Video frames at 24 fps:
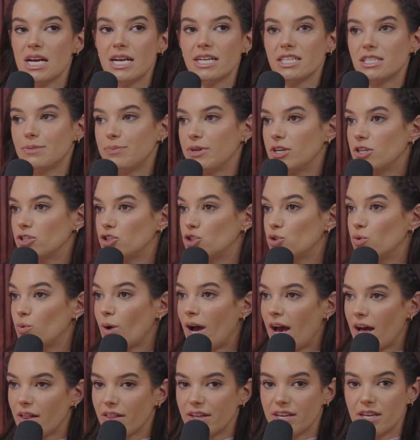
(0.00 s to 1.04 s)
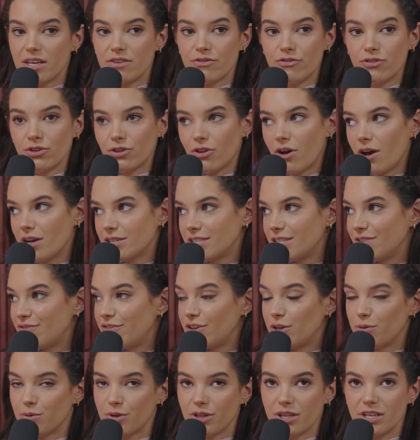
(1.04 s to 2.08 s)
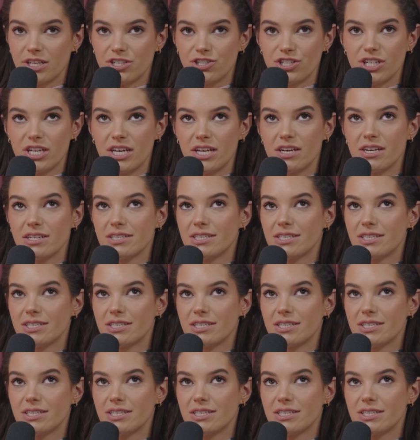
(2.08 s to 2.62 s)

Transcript: spirituality, philosophy, religion.